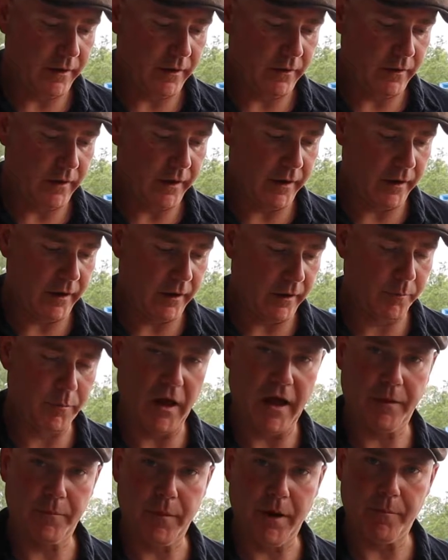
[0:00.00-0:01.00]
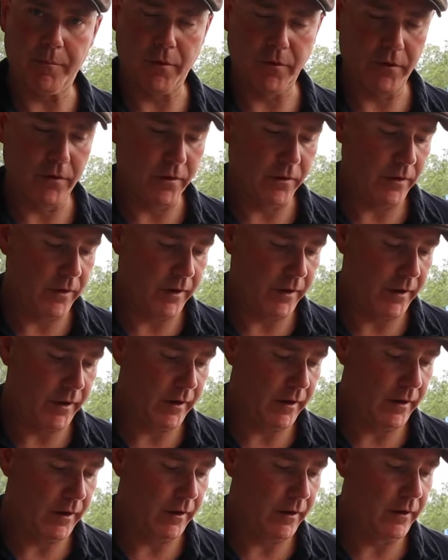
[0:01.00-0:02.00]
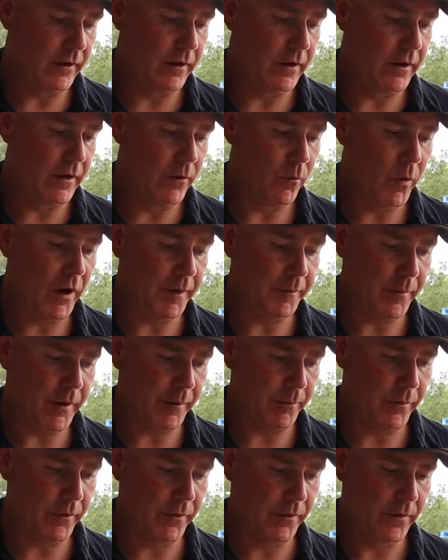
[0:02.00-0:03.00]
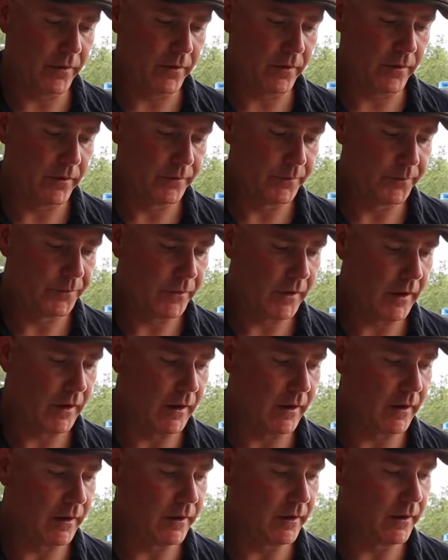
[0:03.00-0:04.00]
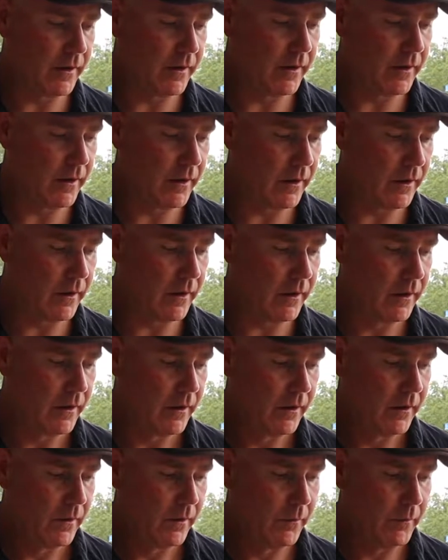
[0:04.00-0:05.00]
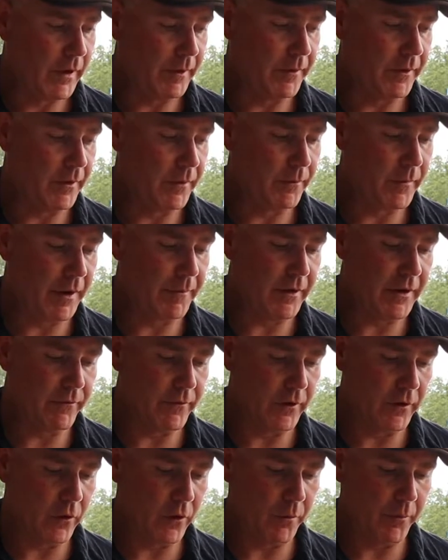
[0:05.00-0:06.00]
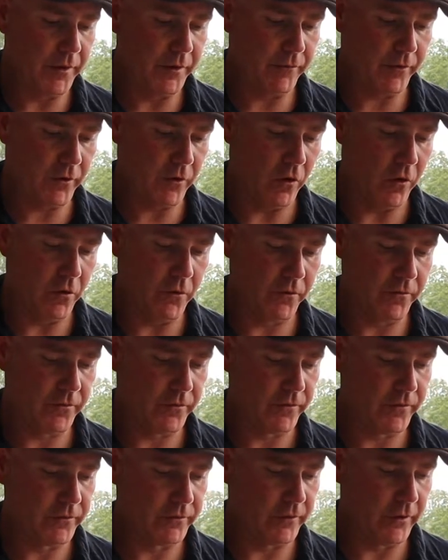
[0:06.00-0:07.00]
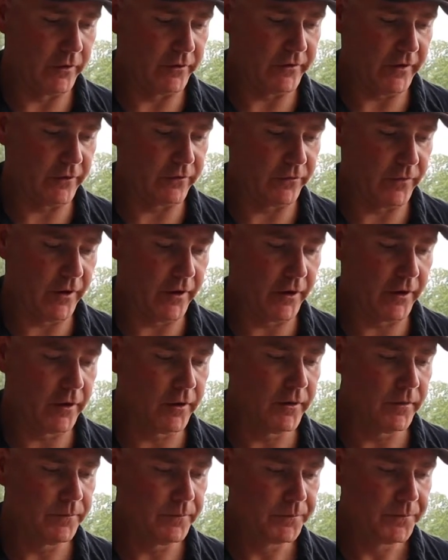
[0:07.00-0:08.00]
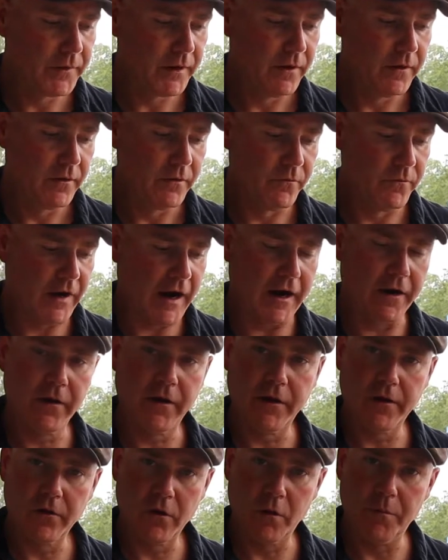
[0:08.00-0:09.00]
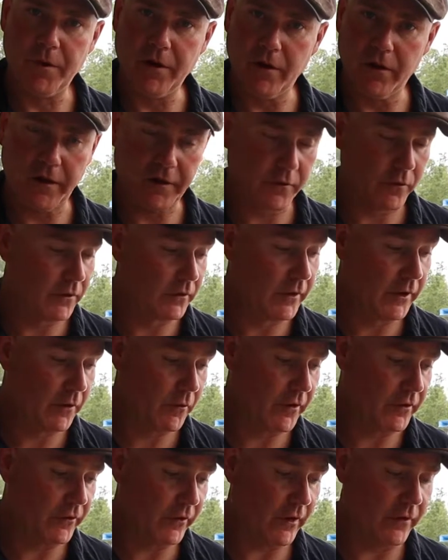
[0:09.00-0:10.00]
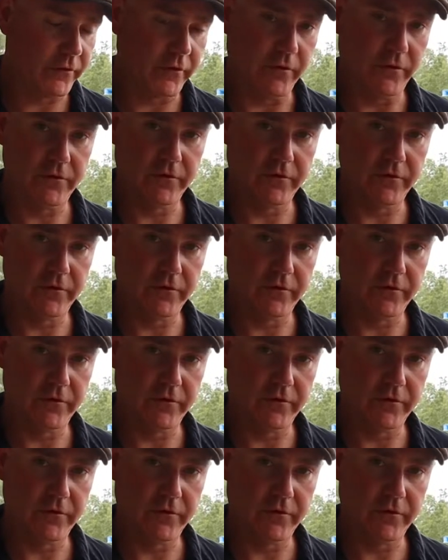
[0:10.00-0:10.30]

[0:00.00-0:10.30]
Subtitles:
Like black pepper and white pepper and maybe even a little bit of clove. So it tastes very good. Violet, a little bit of licorice also.